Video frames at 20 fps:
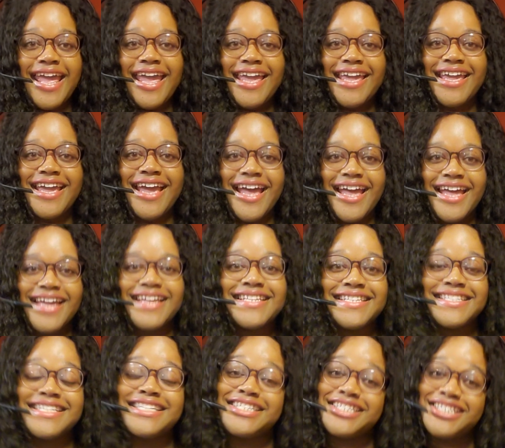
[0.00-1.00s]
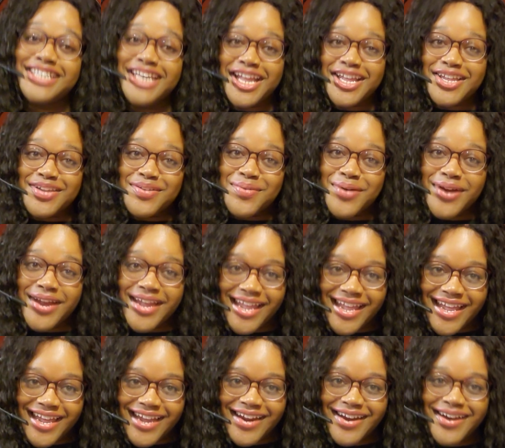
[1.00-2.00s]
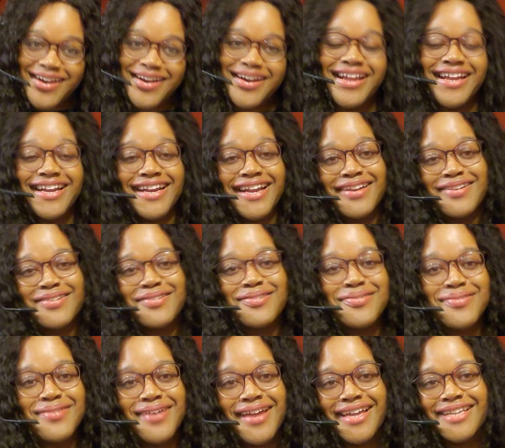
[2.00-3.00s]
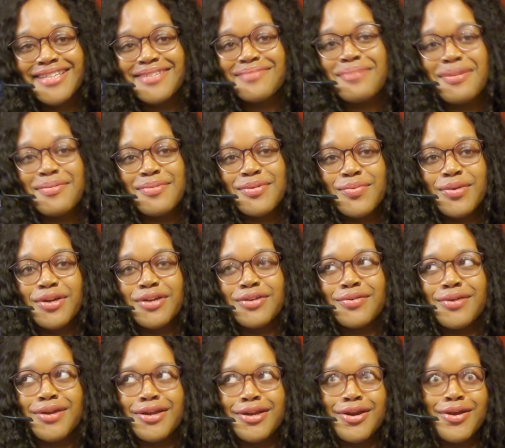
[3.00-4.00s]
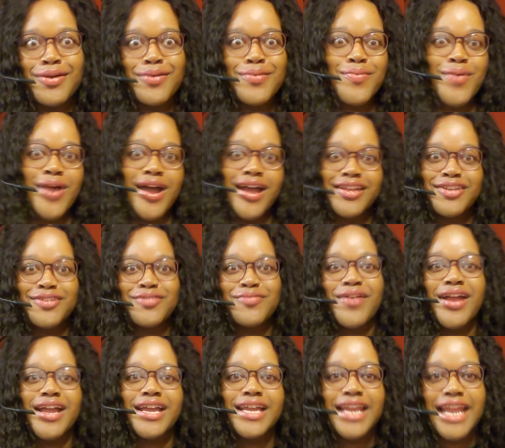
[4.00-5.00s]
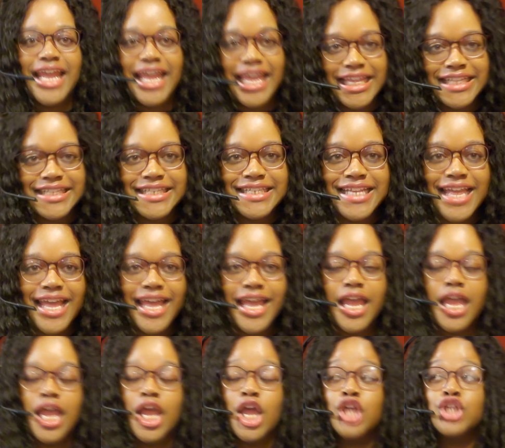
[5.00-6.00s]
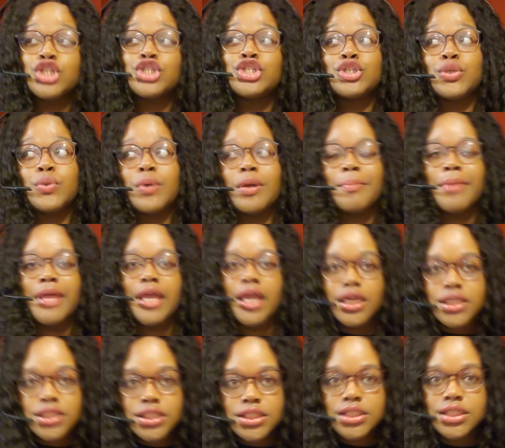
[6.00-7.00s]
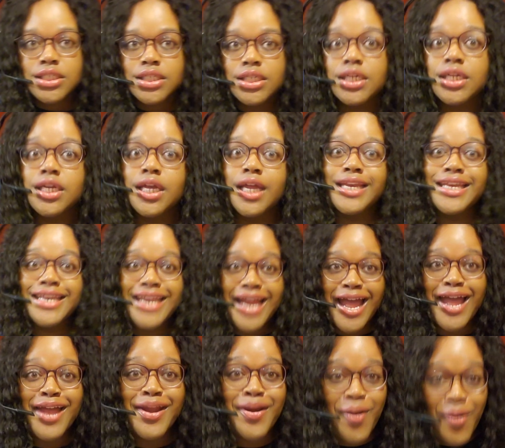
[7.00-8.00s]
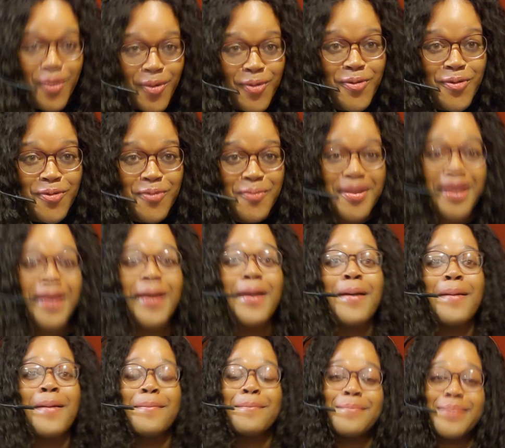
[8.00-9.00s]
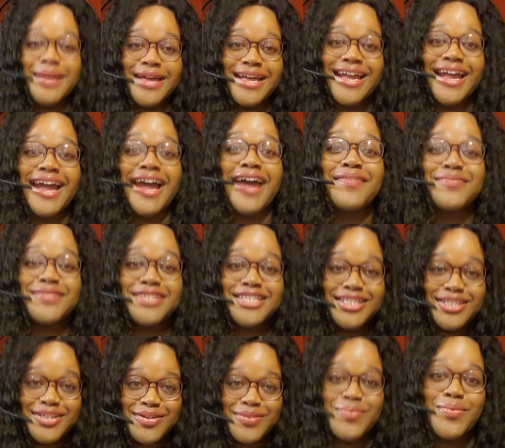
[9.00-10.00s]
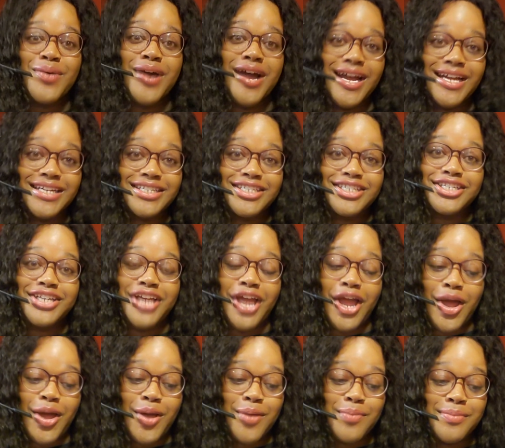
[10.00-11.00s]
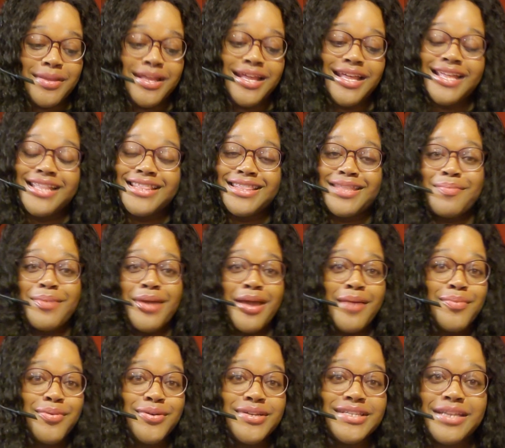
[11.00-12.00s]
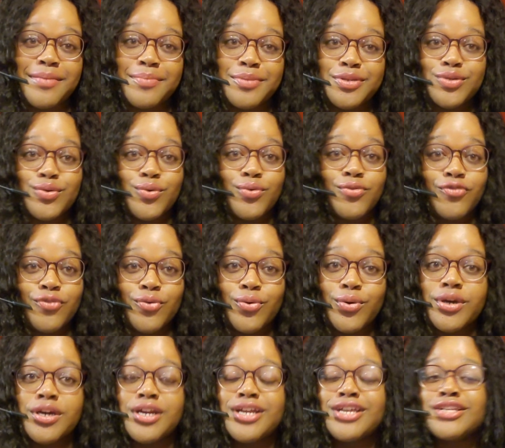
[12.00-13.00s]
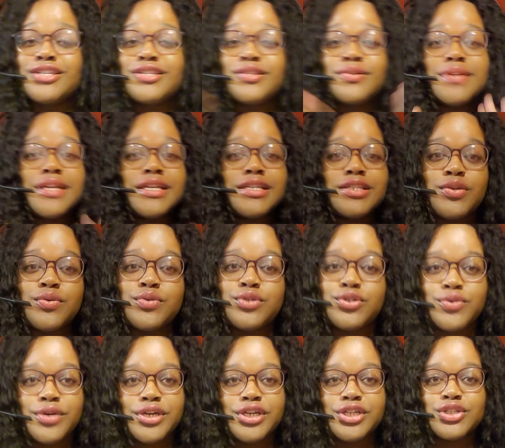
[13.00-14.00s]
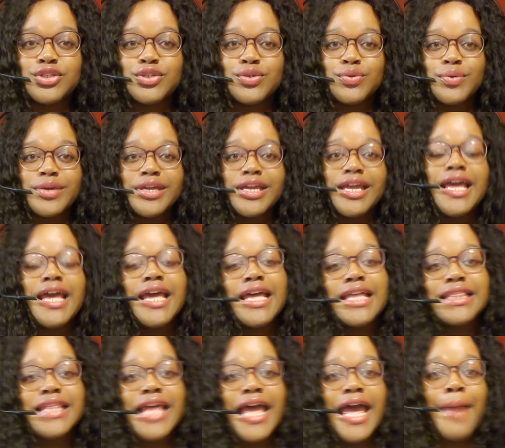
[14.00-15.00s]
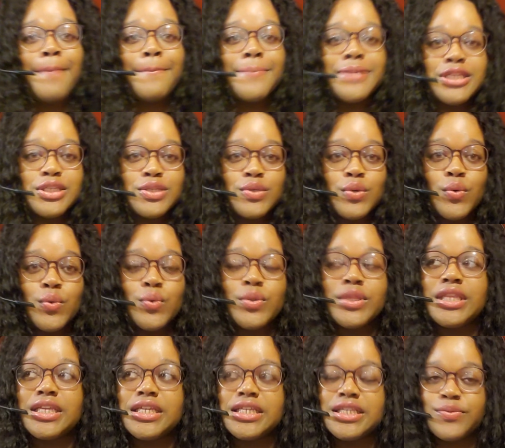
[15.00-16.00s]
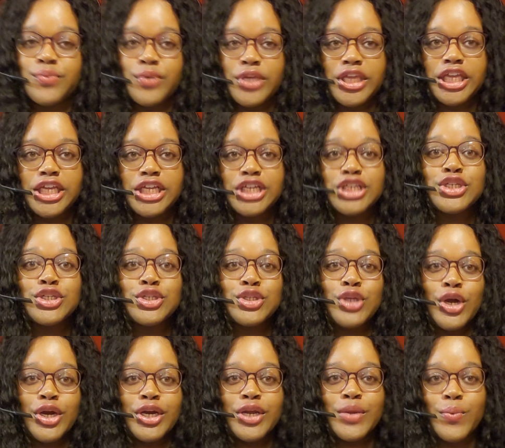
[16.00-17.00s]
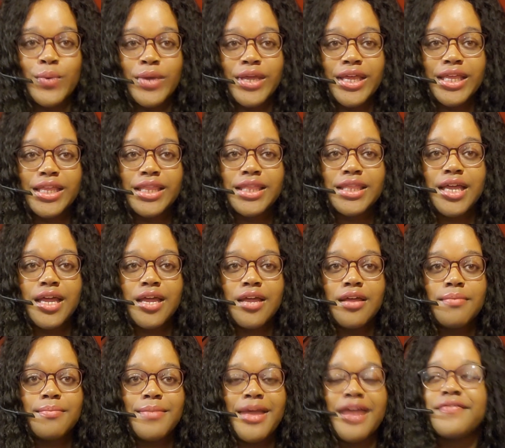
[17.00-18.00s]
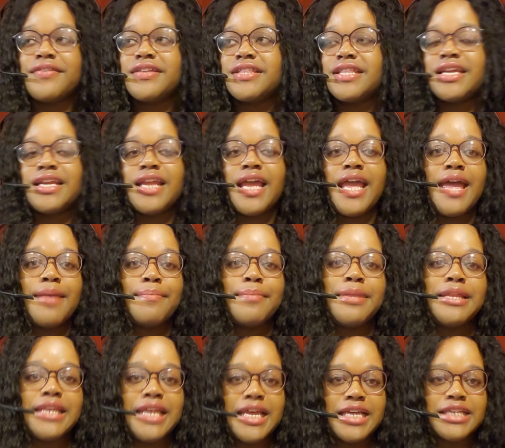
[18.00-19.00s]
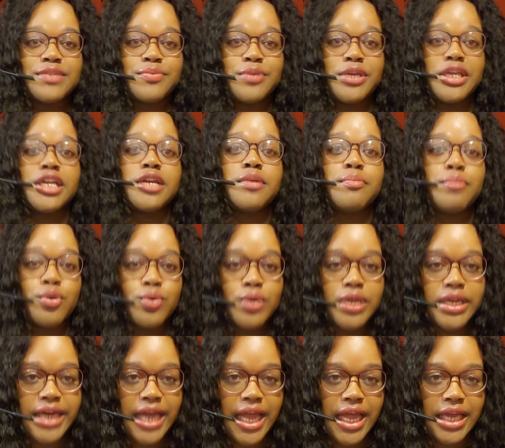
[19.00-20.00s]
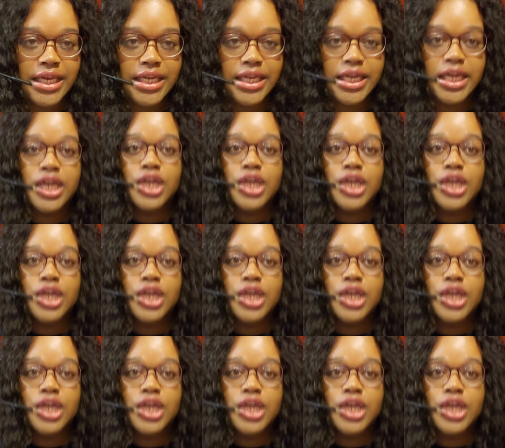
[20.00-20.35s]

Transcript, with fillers: Hey guys, January here, and I know you guys may be wondering, girl, why are you rocking a headset? So I'm actually not home, but I've still watched um, the Bad Boys episode four. So let's go straight into it. The episode this week started with um, everything that happened last week in the bowling alley.